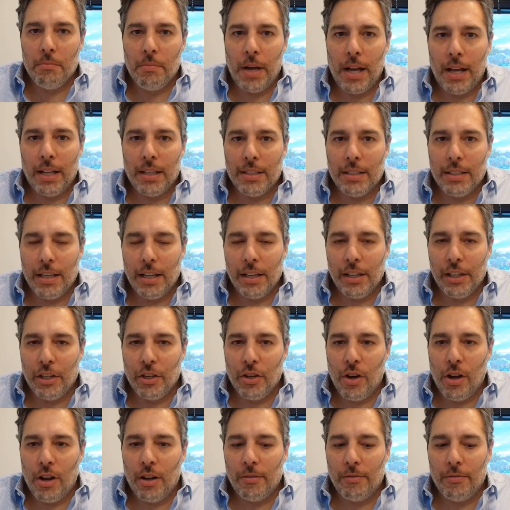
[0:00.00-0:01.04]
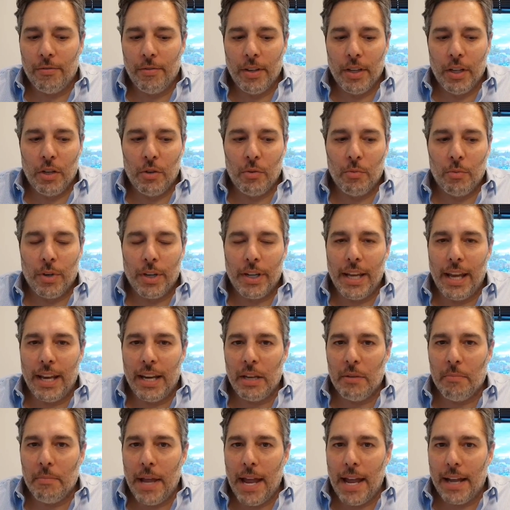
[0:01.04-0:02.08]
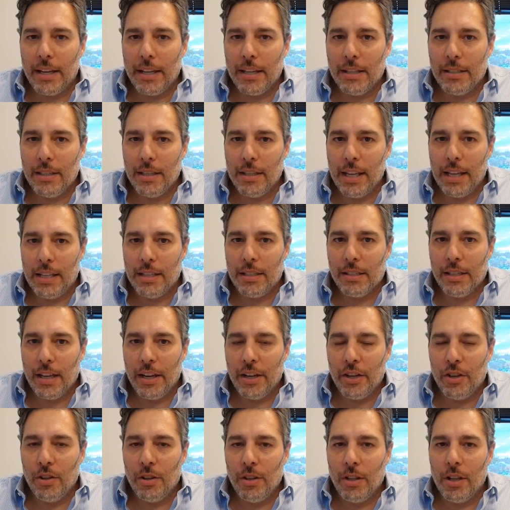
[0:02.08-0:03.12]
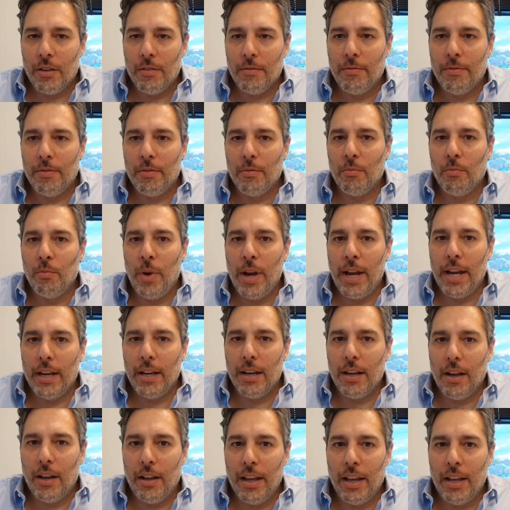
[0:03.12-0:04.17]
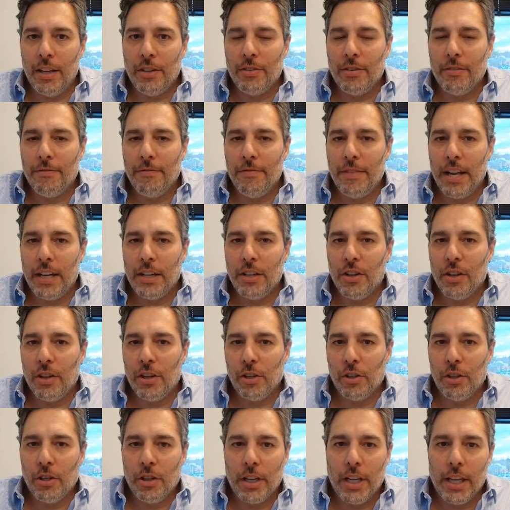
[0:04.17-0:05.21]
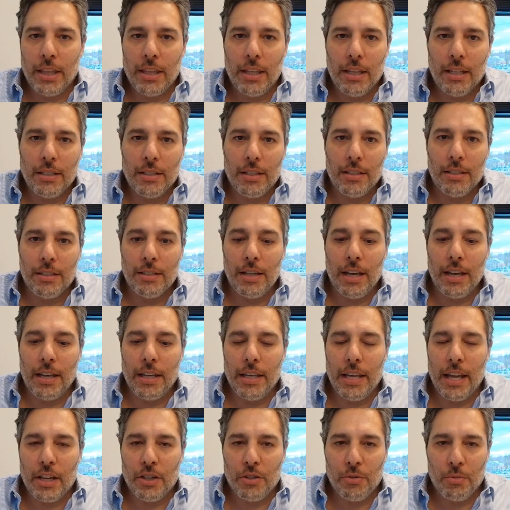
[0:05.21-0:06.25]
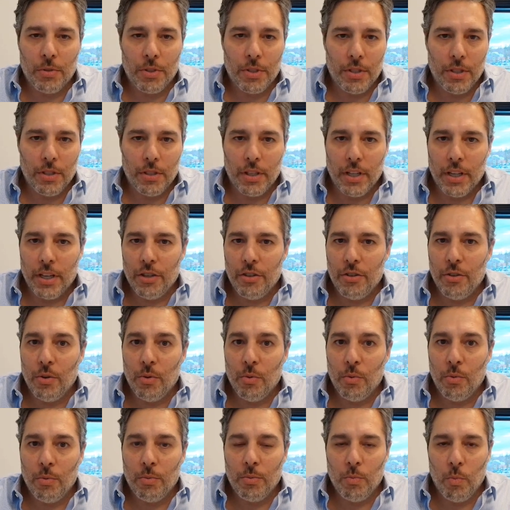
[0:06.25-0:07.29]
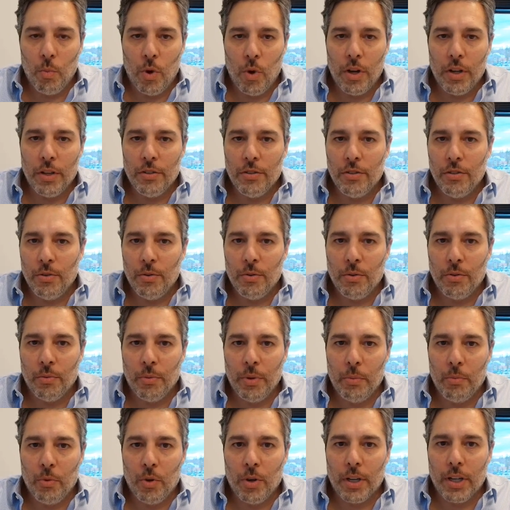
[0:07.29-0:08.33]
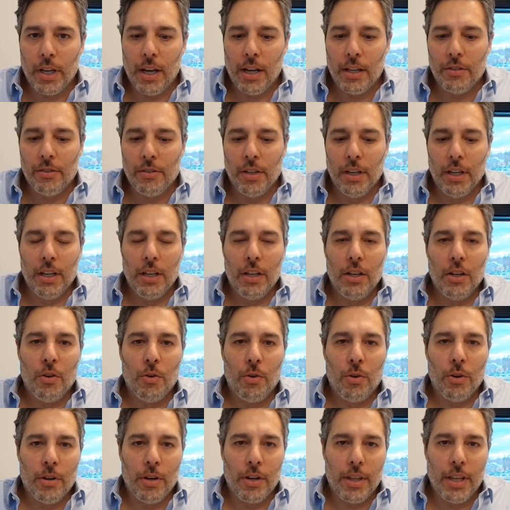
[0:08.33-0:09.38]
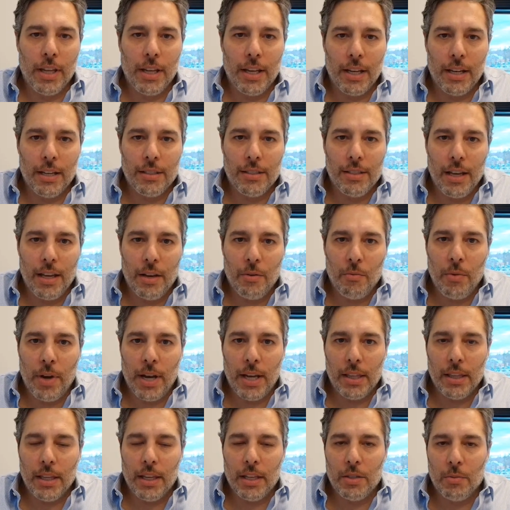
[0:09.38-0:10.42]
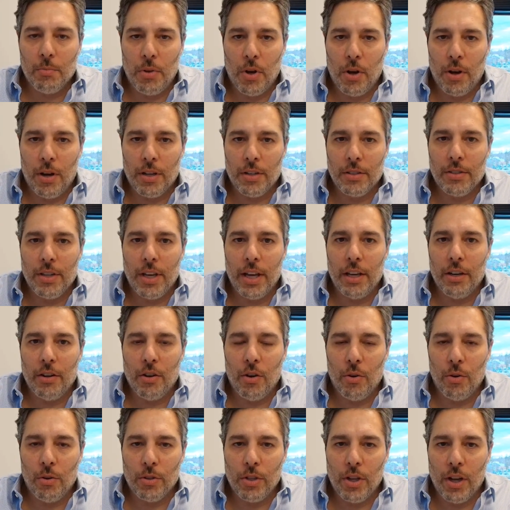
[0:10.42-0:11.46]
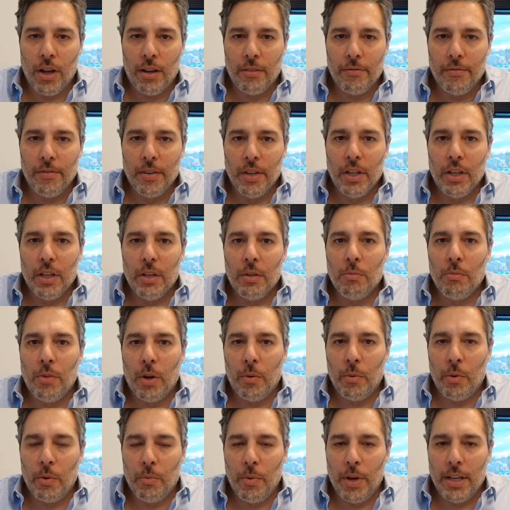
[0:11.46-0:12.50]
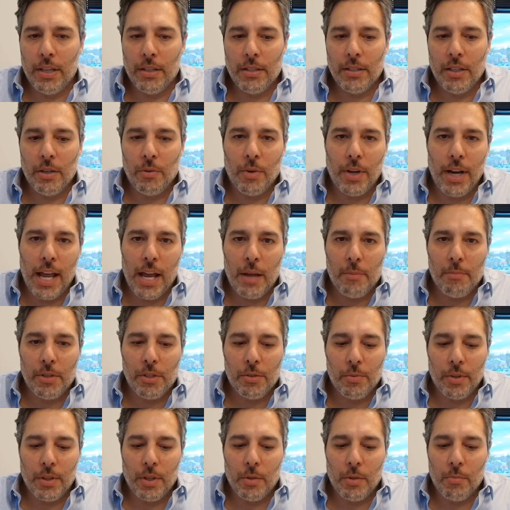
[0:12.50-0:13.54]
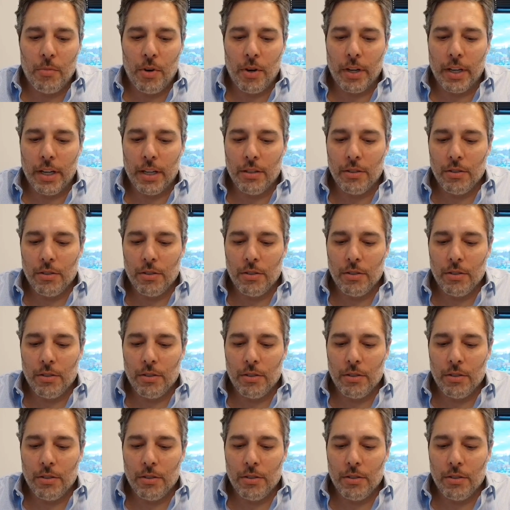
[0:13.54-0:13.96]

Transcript: bonds selling off, we're getting back into that cycle of, wait, is the Fed going to look at this and say, yes, we're still going to do 1, 2, 3 more cuts? Or are they going to say, wait, let's pause and hold off while we wait and see what happens with the market?